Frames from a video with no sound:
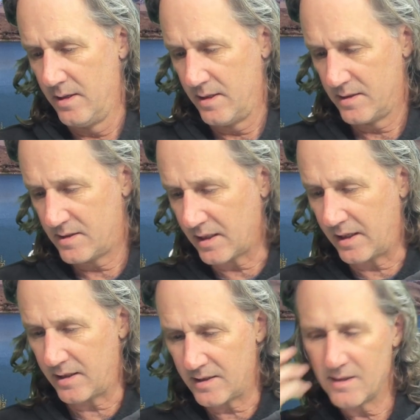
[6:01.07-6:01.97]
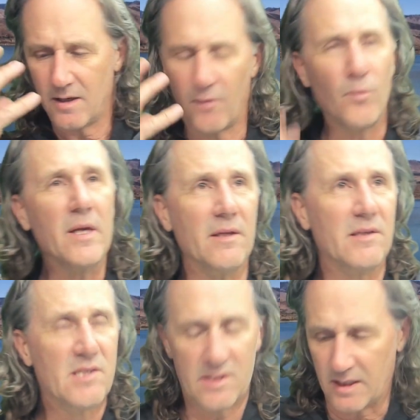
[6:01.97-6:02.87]
to get a really
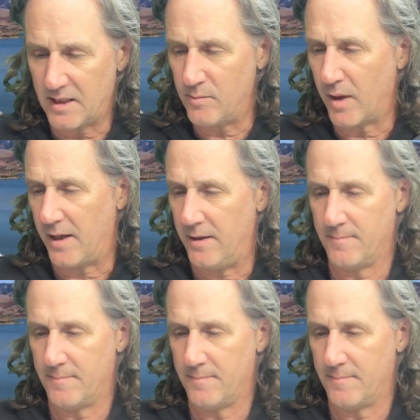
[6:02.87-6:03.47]
sticky bite.